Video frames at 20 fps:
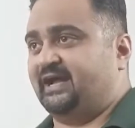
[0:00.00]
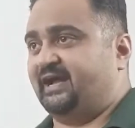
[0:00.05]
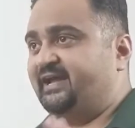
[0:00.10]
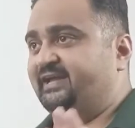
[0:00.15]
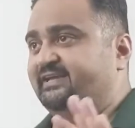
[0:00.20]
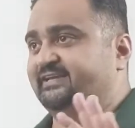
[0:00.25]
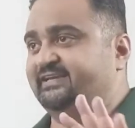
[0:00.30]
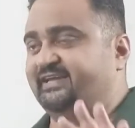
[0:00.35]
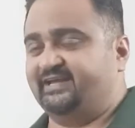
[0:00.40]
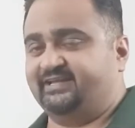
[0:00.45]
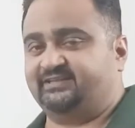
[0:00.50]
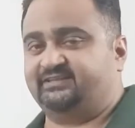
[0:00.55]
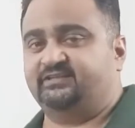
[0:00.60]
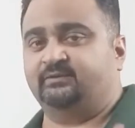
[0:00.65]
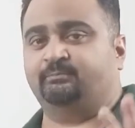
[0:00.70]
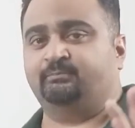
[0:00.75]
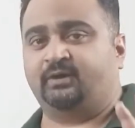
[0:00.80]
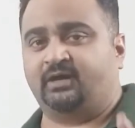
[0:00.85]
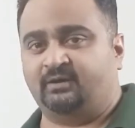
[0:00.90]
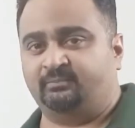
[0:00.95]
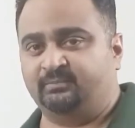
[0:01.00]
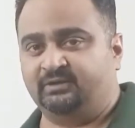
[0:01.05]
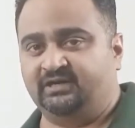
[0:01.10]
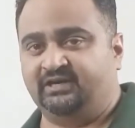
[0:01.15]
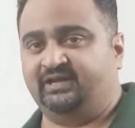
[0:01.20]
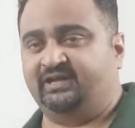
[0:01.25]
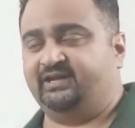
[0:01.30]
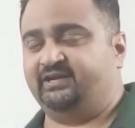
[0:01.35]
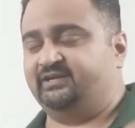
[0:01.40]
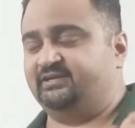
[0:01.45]
I get the
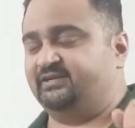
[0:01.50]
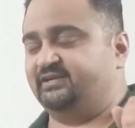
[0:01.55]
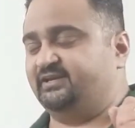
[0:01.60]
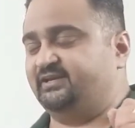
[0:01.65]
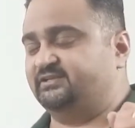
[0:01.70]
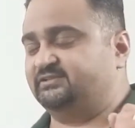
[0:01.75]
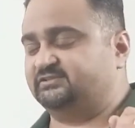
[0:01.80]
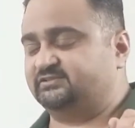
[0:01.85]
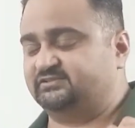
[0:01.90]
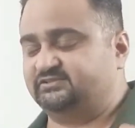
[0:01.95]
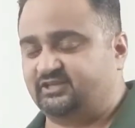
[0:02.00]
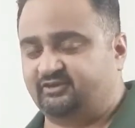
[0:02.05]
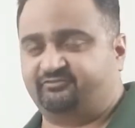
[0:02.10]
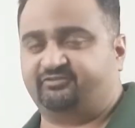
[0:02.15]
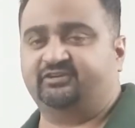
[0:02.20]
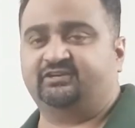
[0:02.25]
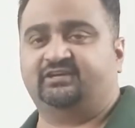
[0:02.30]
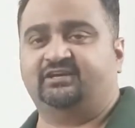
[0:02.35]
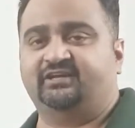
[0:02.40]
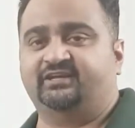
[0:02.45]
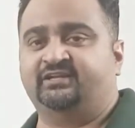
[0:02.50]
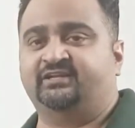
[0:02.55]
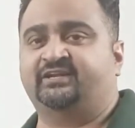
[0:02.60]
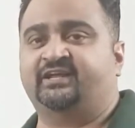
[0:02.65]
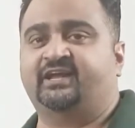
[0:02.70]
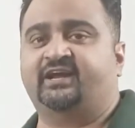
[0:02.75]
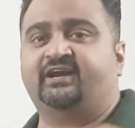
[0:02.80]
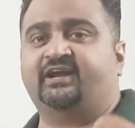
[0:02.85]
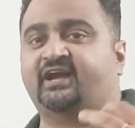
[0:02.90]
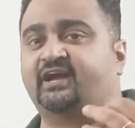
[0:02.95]
marmalade, it's definitely in
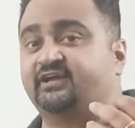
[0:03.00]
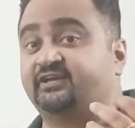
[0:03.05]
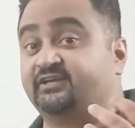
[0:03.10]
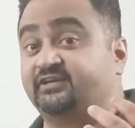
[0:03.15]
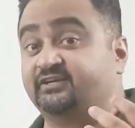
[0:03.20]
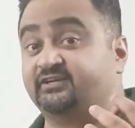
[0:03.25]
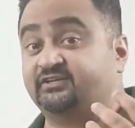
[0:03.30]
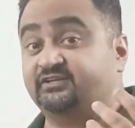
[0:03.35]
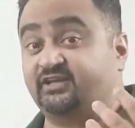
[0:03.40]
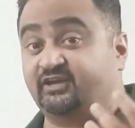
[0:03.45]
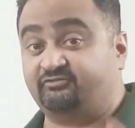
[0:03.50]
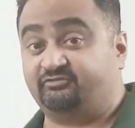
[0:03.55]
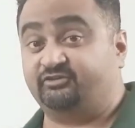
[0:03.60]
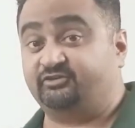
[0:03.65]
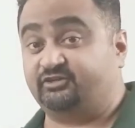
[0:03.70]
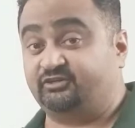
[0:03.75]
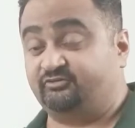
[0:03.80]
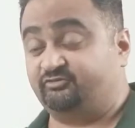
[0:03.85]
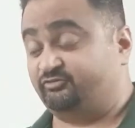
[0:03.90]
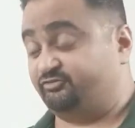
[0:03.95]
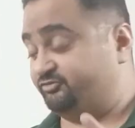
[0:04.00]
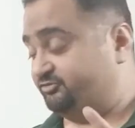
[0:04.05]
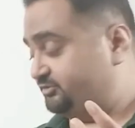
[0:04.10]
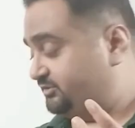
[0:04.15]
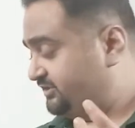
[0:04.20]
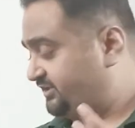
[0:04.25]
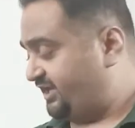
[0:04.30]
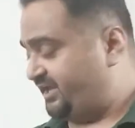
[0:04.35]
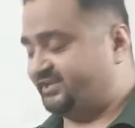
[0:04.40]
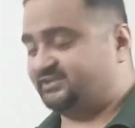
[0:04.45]
there. I can definitely
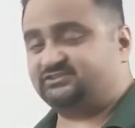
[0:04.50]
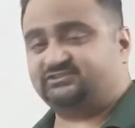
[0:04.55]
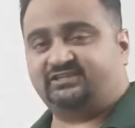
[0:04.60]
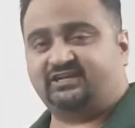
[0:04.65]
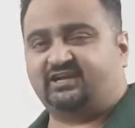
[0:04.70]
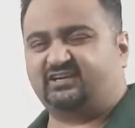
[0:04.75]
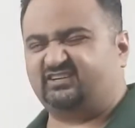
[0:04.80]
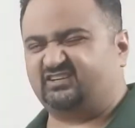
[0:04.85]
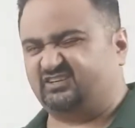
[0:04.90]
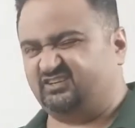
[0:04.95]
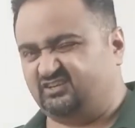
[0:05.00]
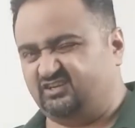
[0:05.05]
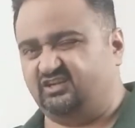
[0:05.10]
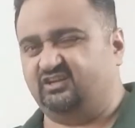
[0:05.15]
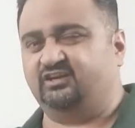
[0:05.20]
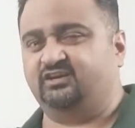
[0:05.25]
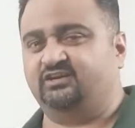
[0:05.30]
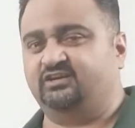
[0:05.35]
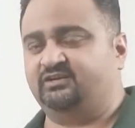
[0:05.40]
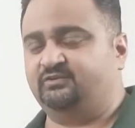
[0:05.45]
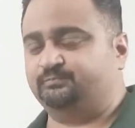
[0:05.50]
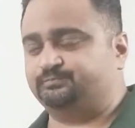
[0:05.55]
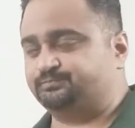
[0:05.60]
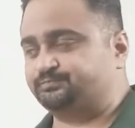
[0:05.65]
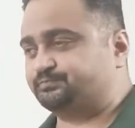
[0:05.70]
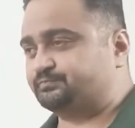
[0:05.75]
taste that clearly